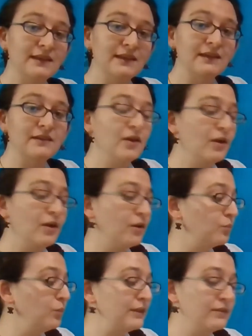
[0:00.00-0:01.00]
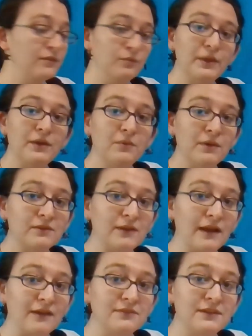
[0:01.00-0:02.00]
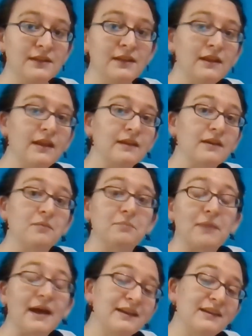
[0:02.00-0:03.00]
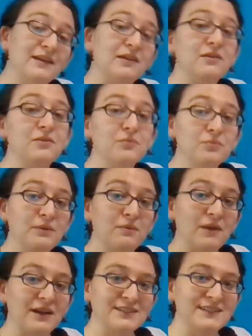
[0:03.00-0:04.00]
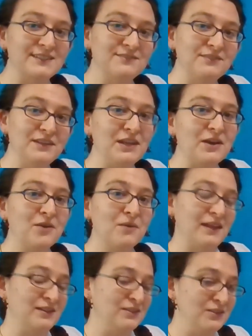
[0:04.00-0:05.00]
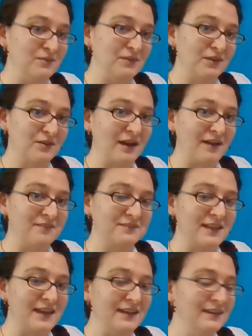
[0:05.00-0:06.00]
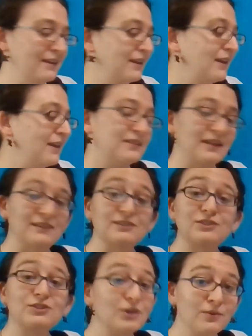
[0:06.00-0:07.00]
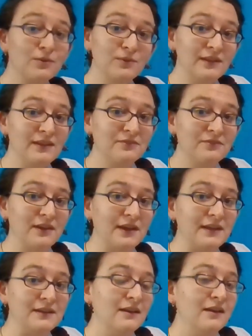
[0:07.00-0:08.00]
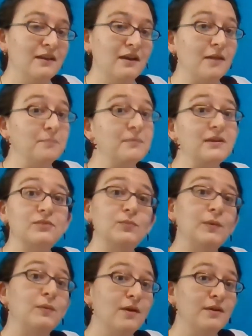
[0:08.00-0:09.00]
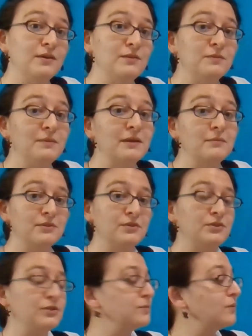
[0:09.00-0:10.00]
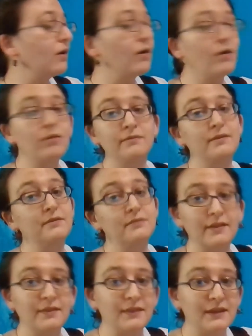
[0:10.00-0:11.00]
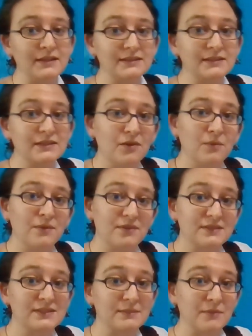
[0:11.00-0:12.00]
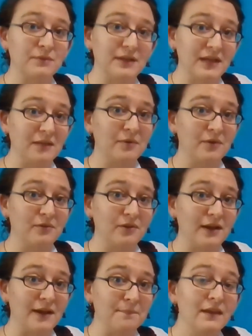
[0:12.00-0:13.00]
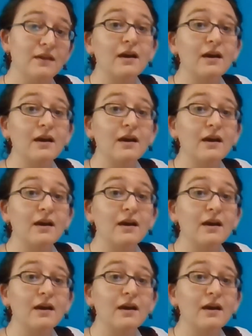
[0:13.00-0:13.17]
the kit with the week 1 craft in it and come back and rewatch this video and do the crafts then. That's totally fine because we want you to be able to do all of the fun things that go with our summer reading program.